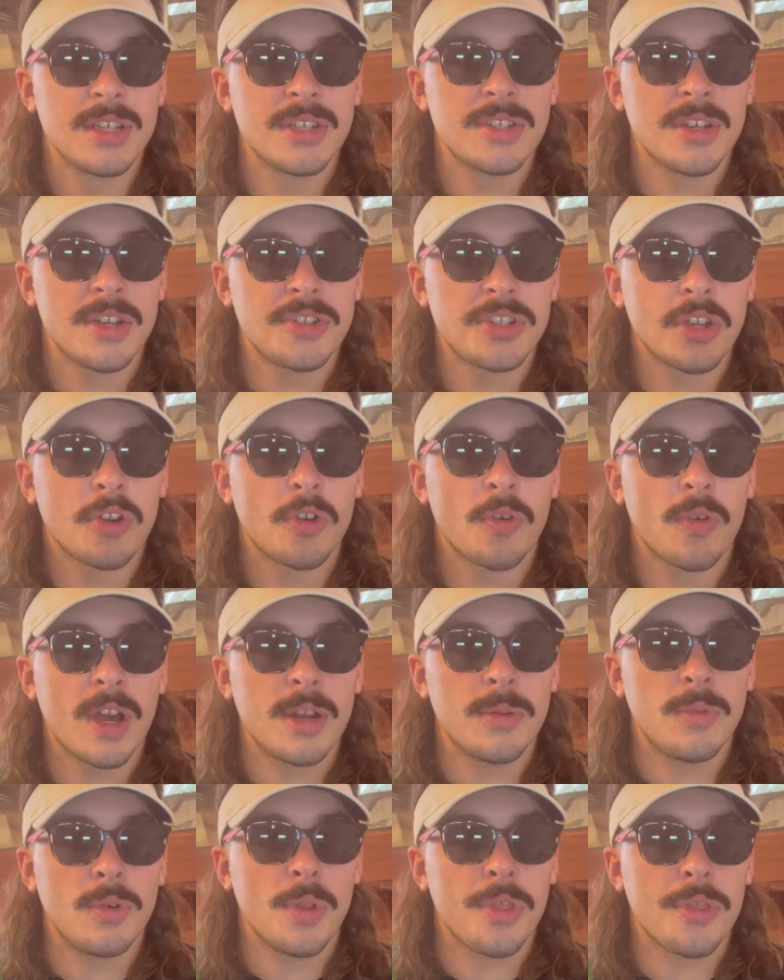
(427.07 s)
such
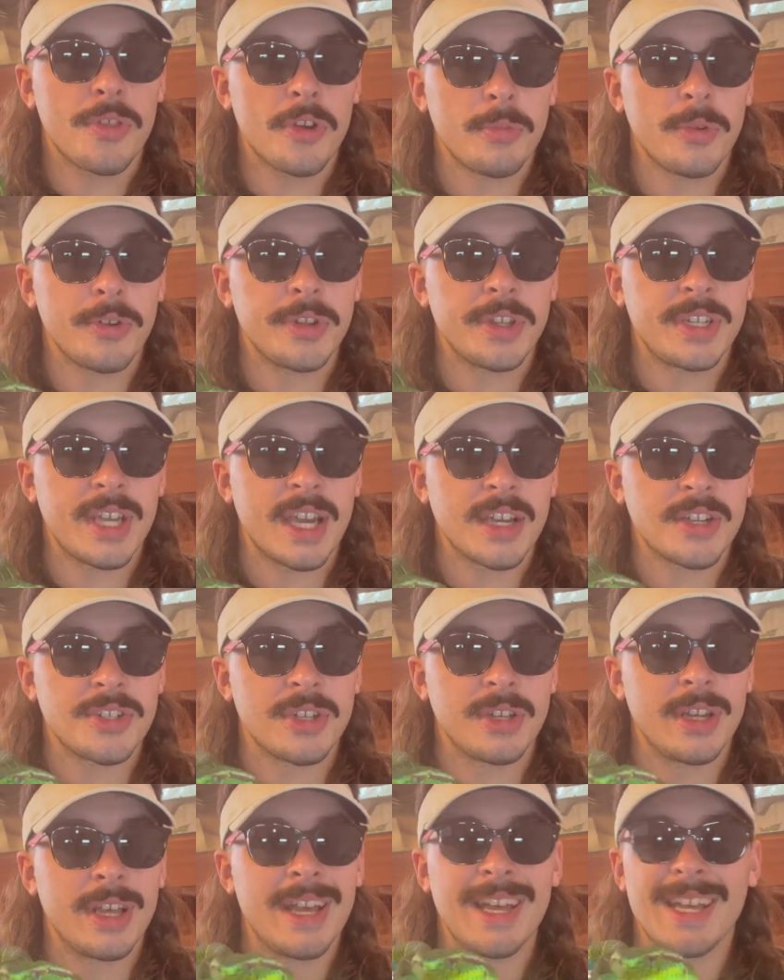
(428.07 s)
incredible thermal
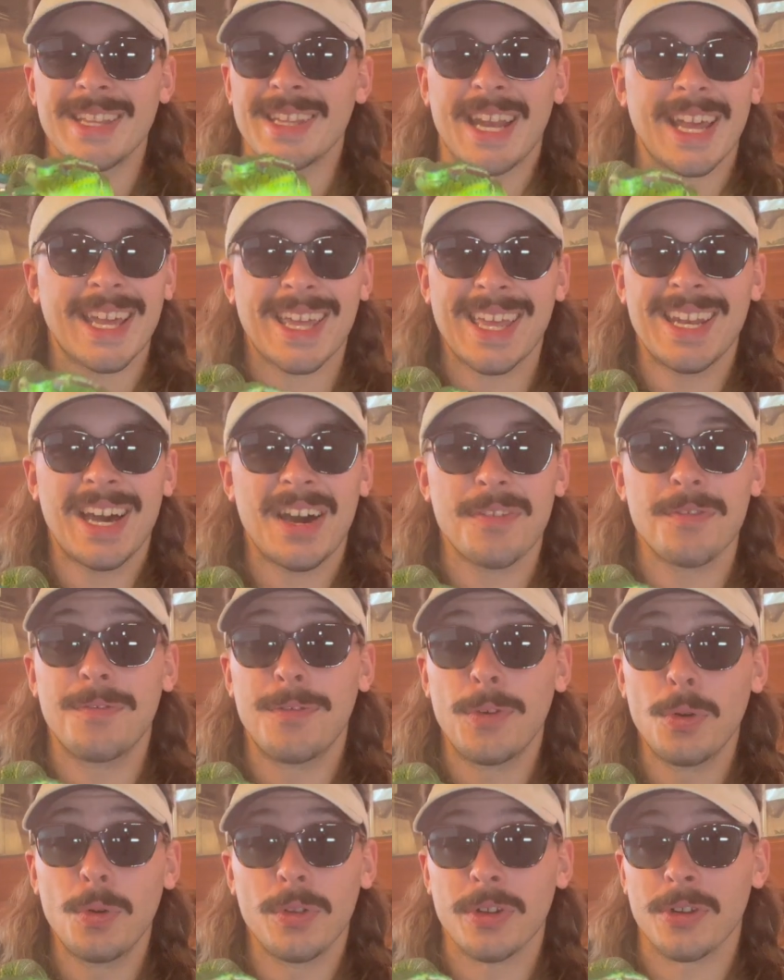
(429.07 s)
detection that I cannot
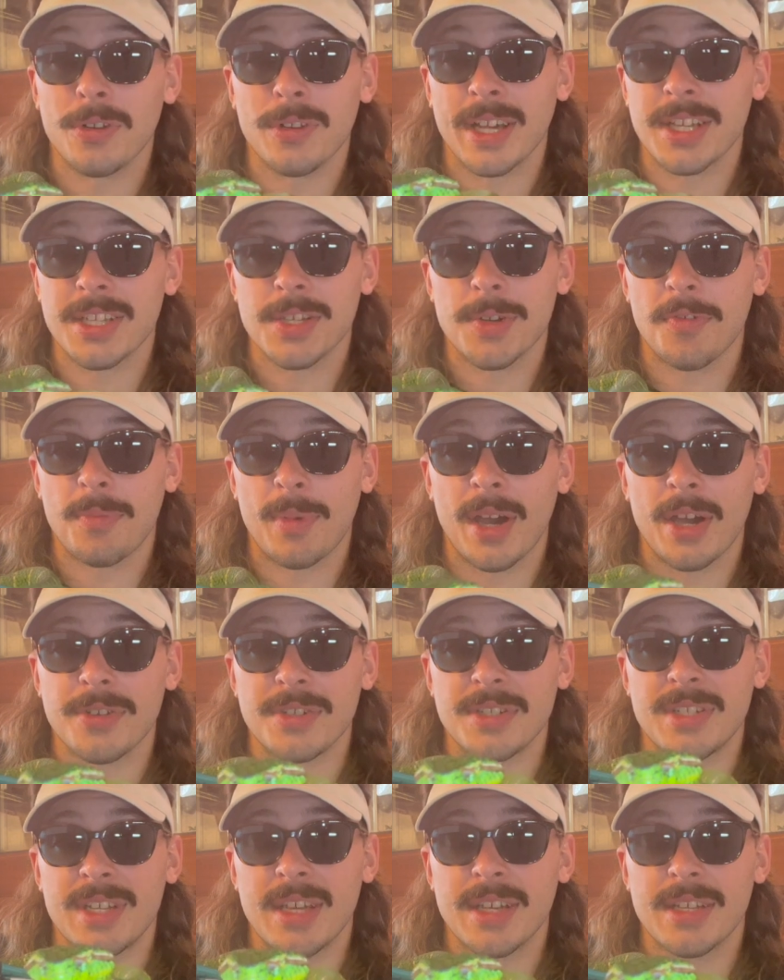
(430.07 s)
fool her like some of my other
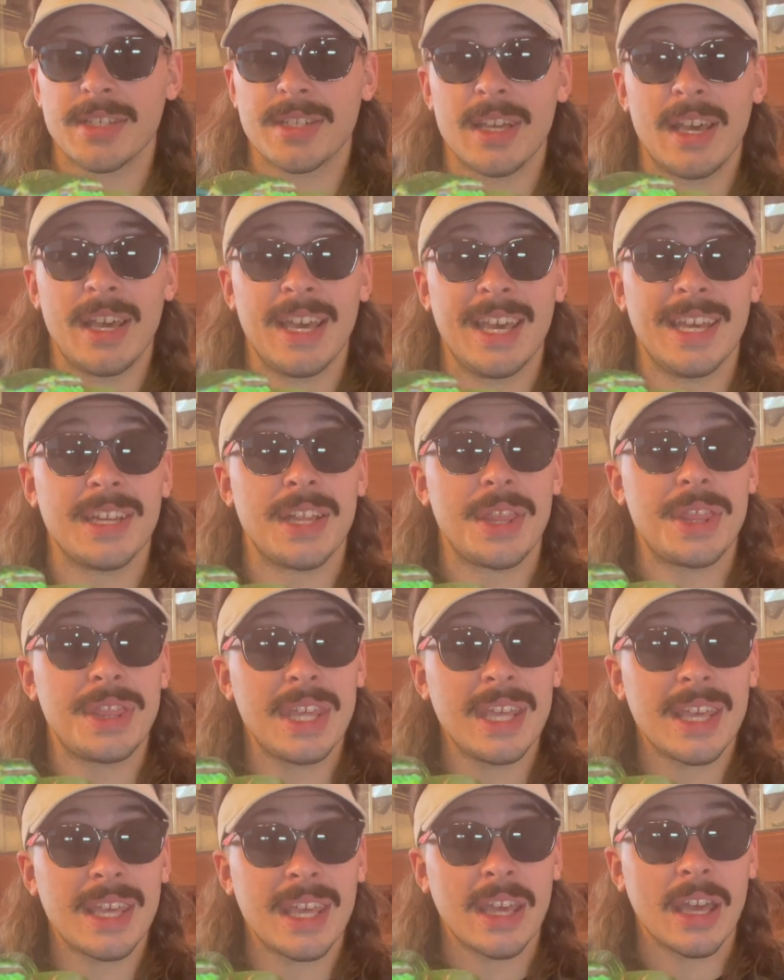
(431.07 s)
snakes into
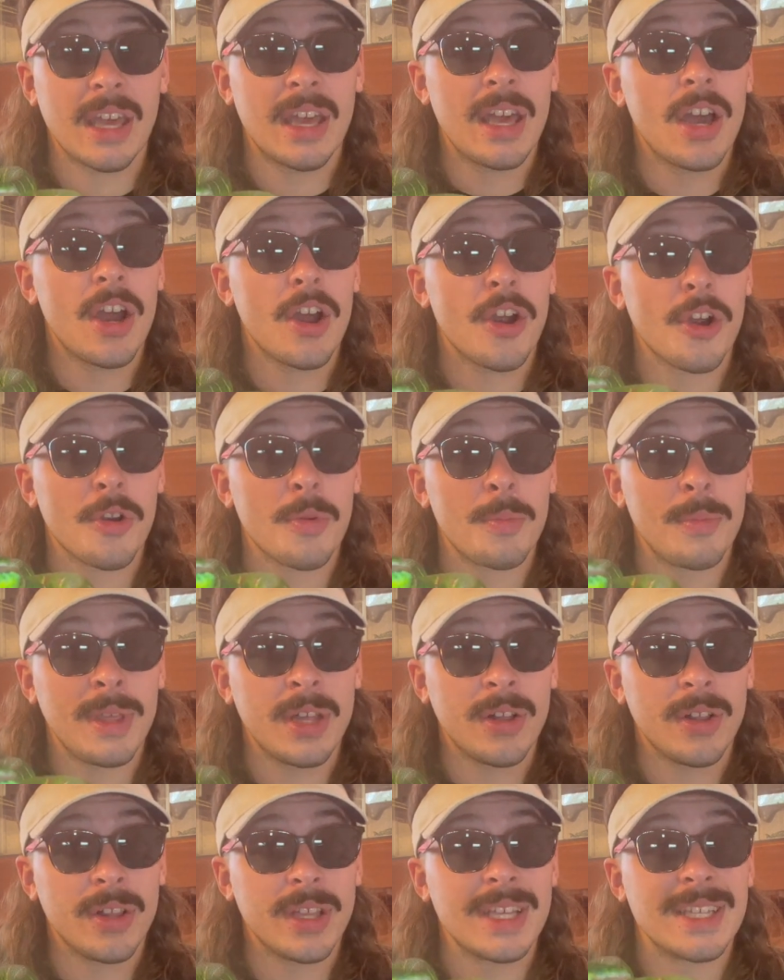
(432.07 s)
thinking her
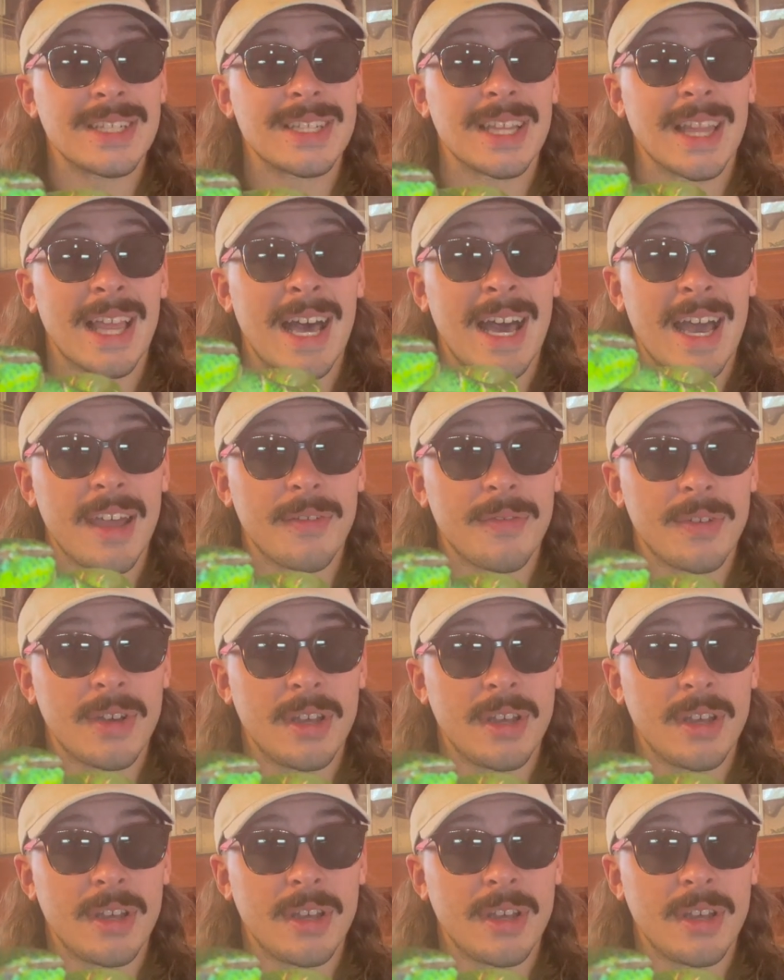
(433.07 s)
meal is alive.